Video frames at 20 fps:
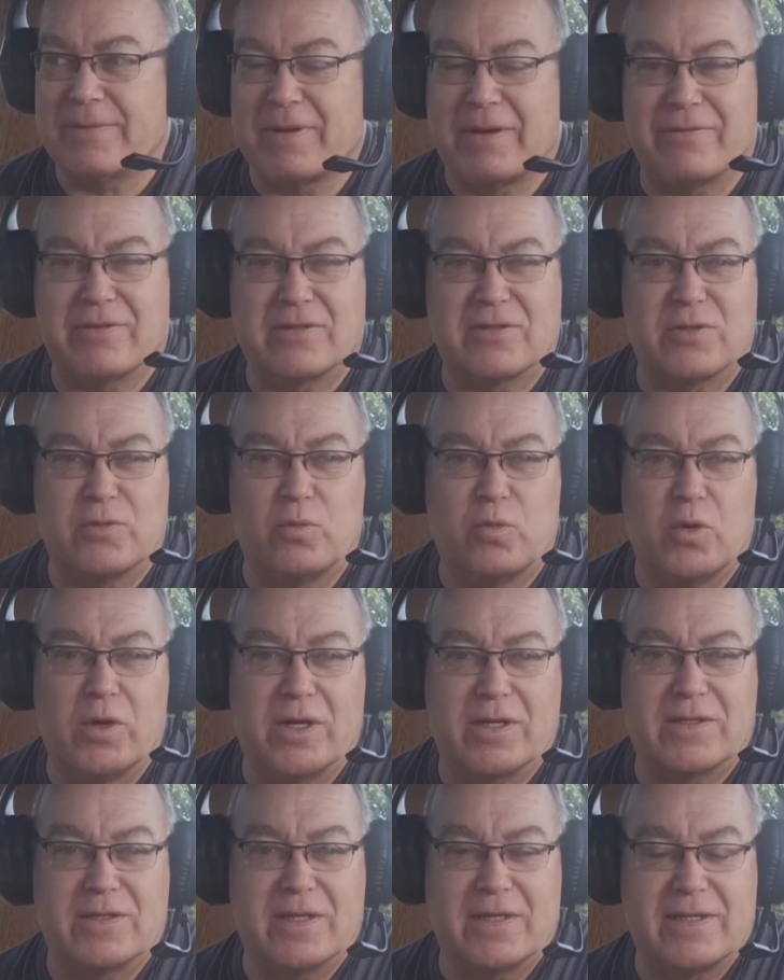Today I'm having some
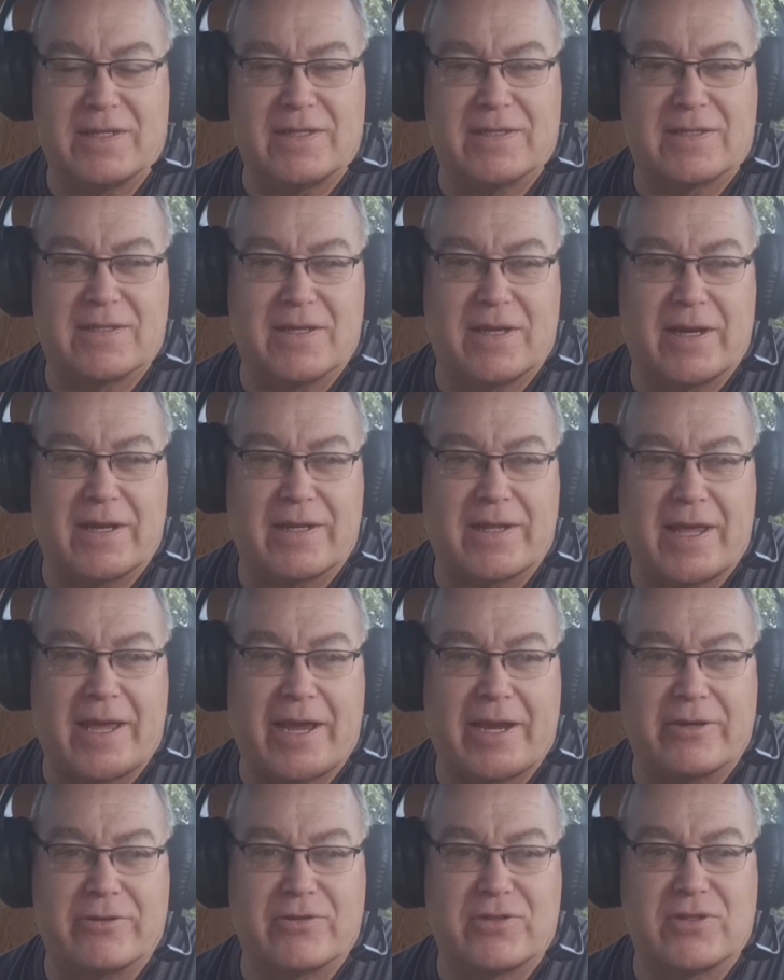work done inside the
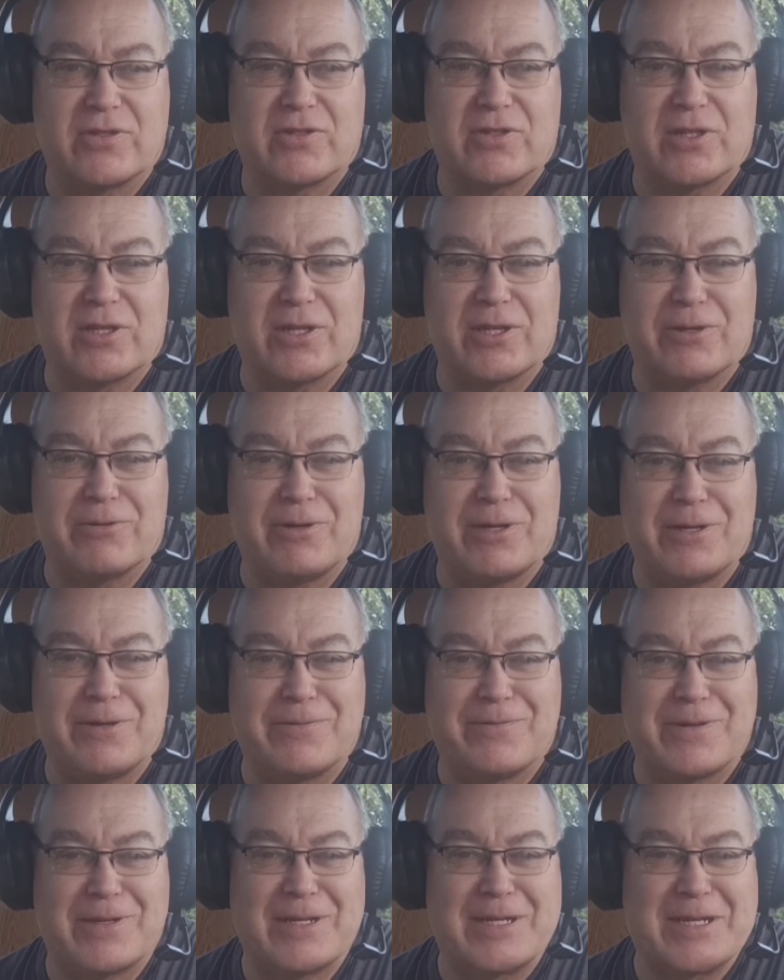house, so
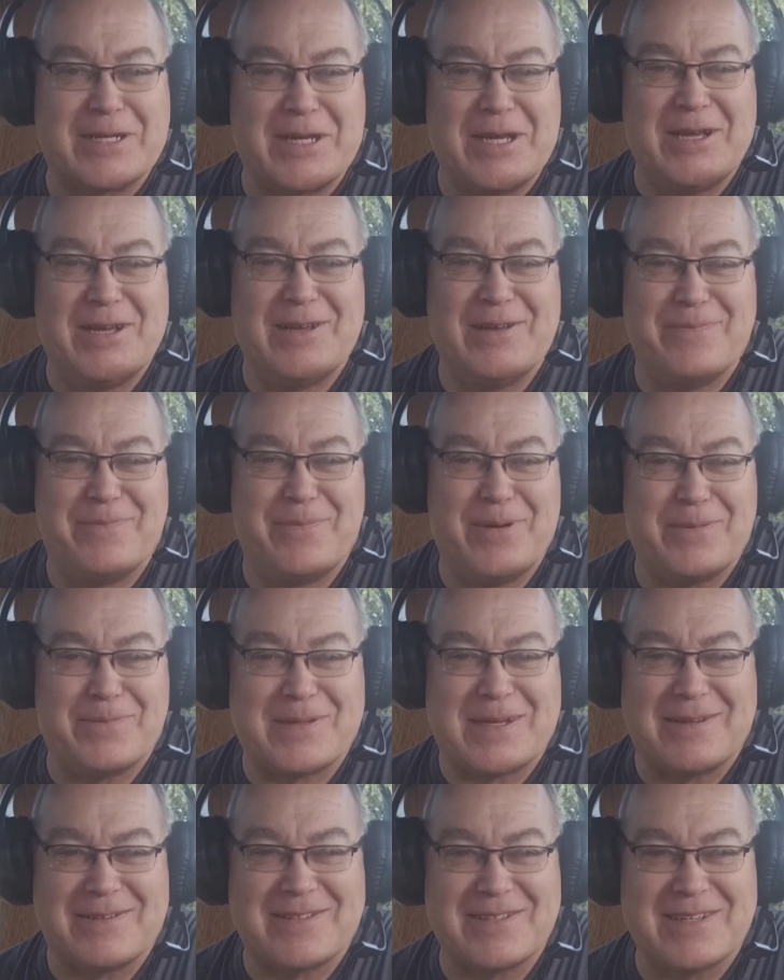I've
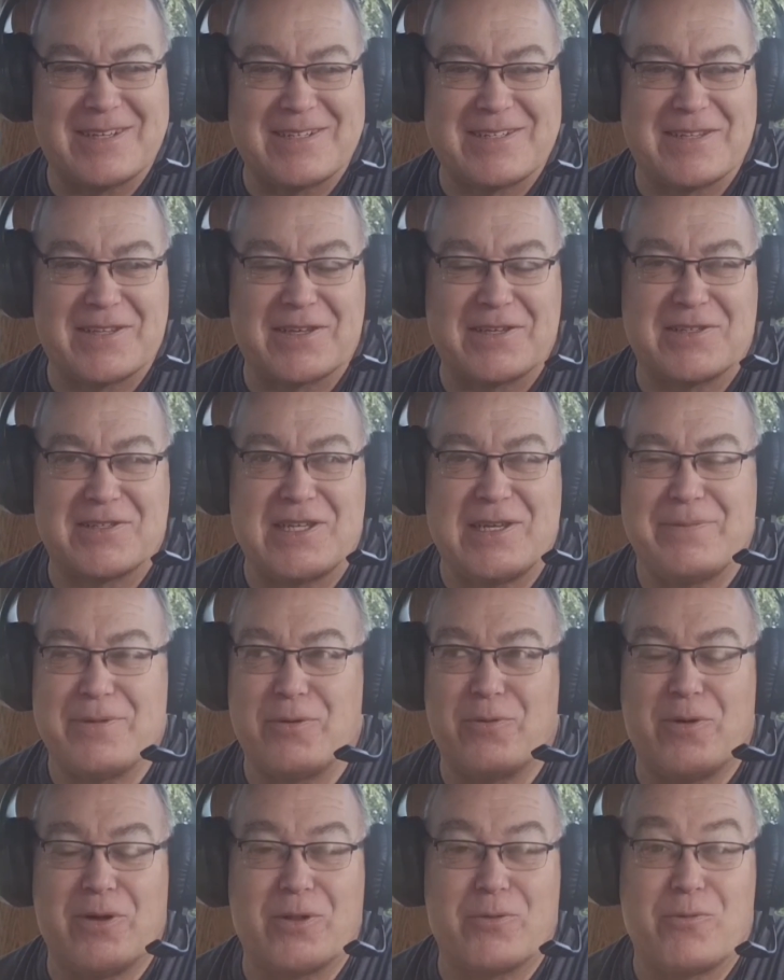popped outside to the
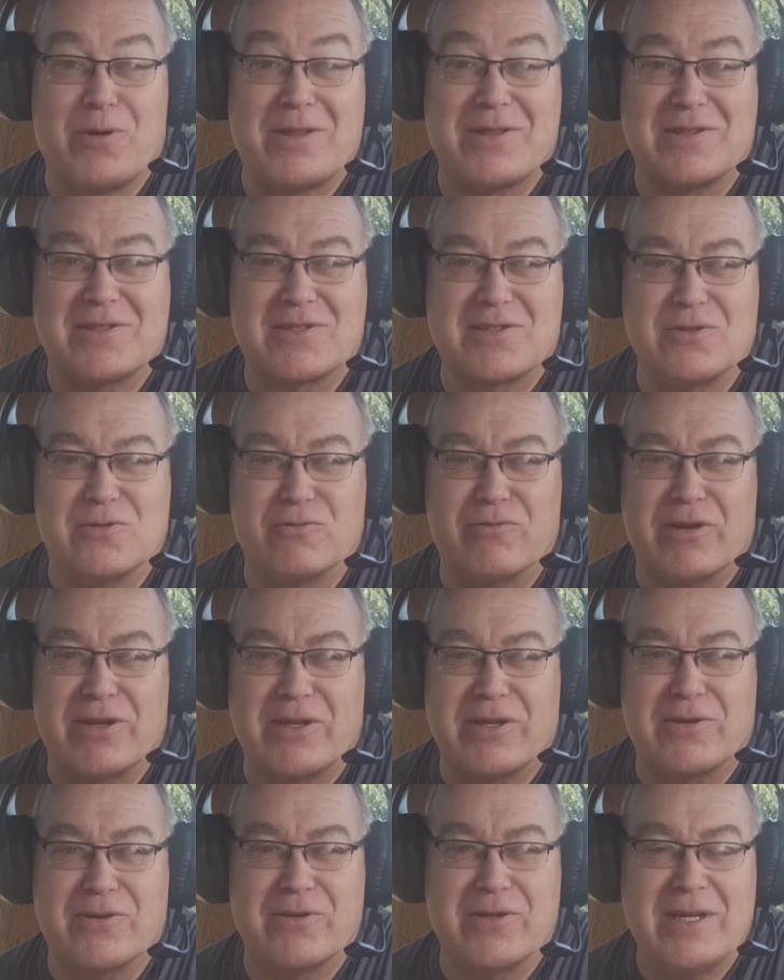gazebo while the weather's still
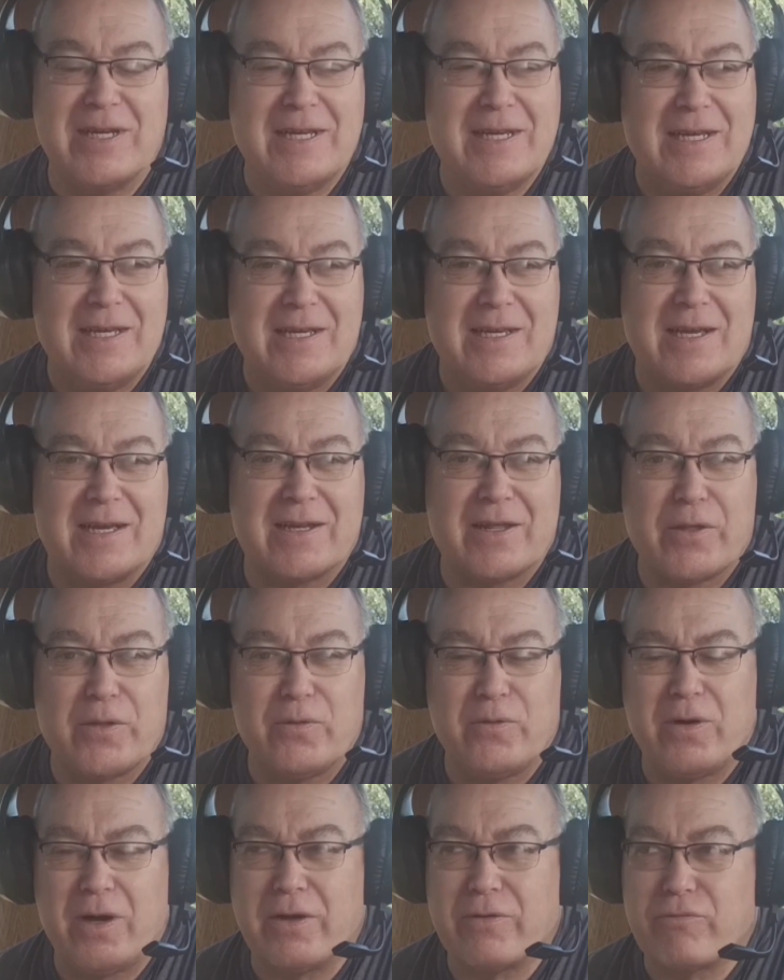really good, and I
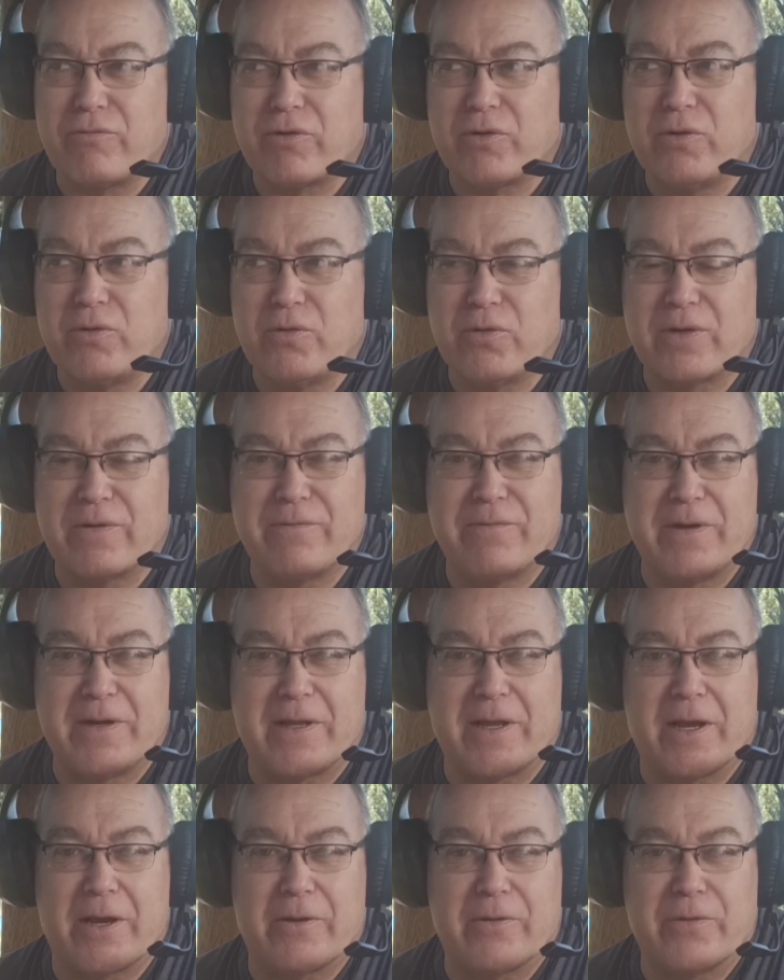thought I'd record a
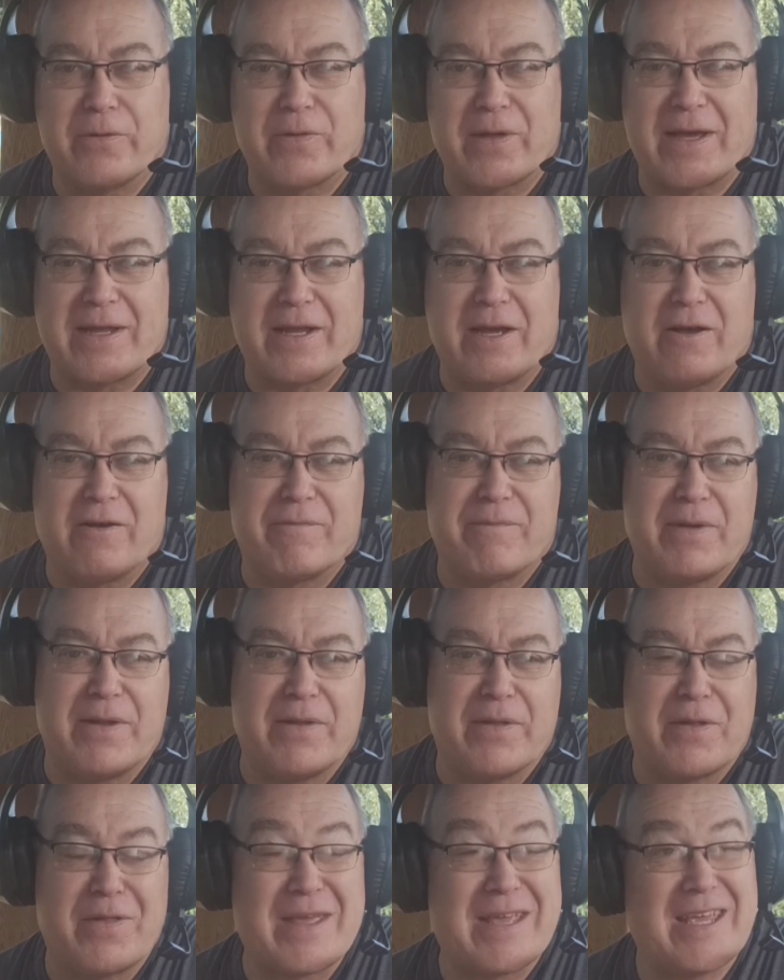video that I've
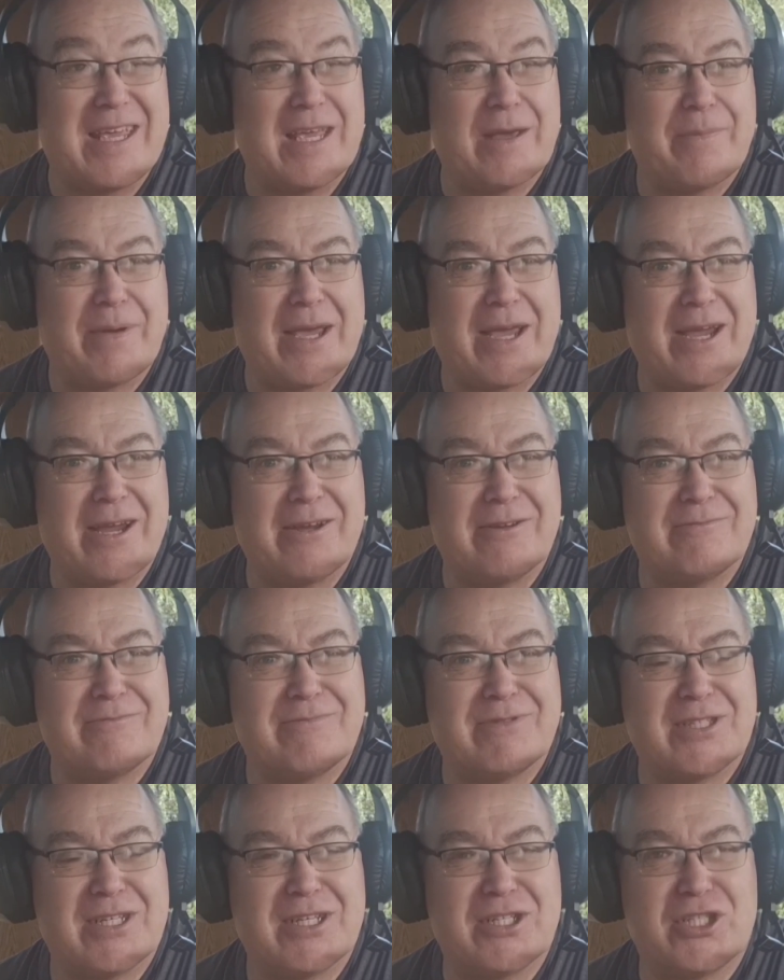been thinking about
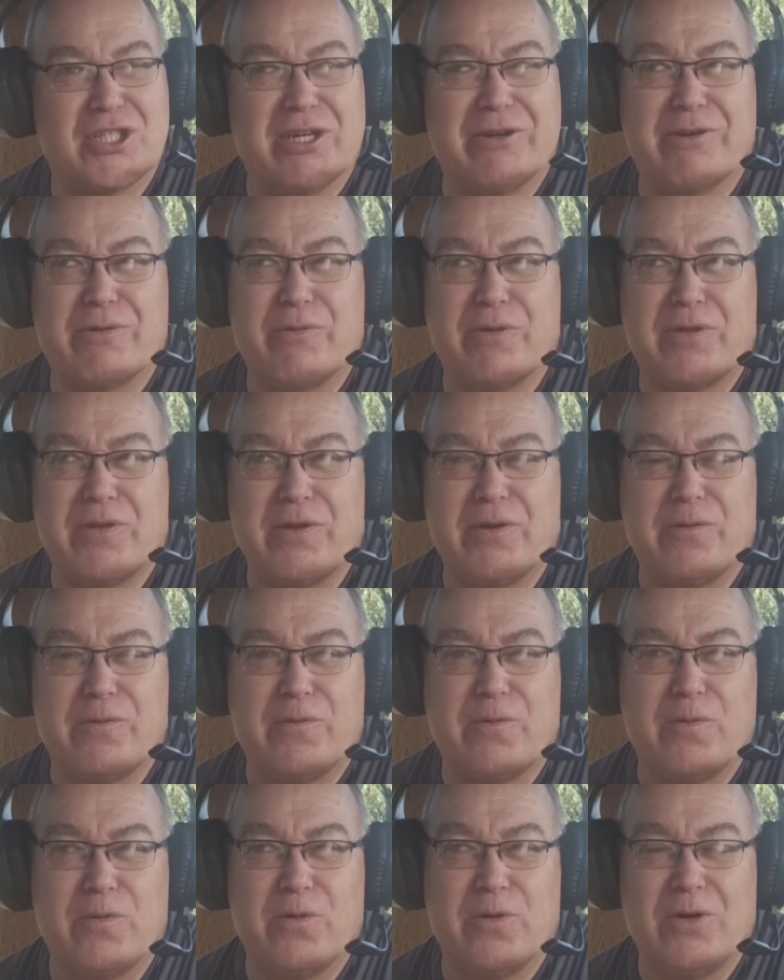sharing with you
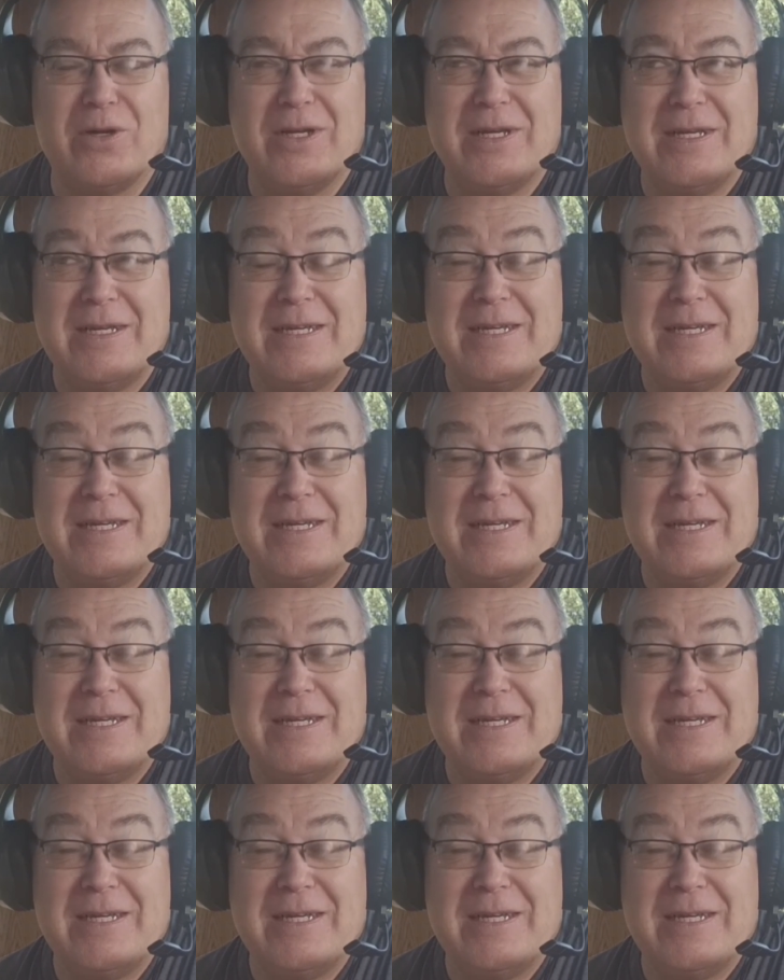for,